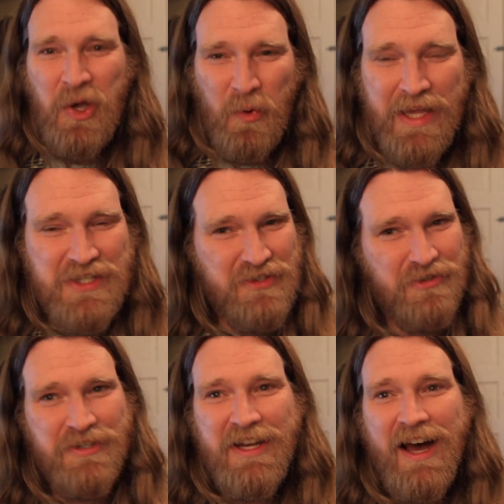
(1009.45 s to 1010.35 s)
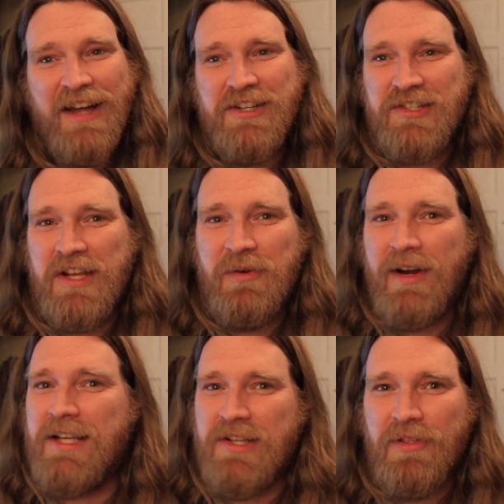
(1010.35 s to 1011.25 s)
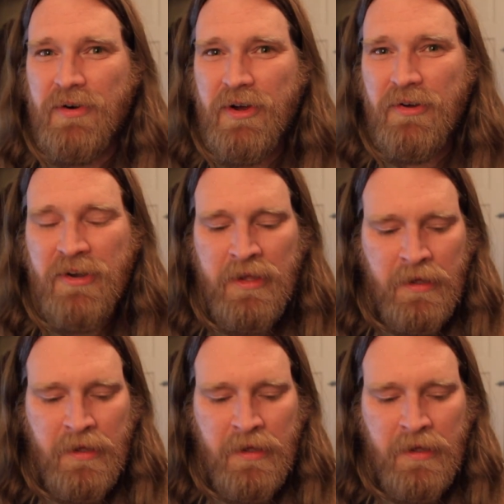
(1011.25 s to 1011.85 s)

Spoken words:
Wages are not just going to rise on their own.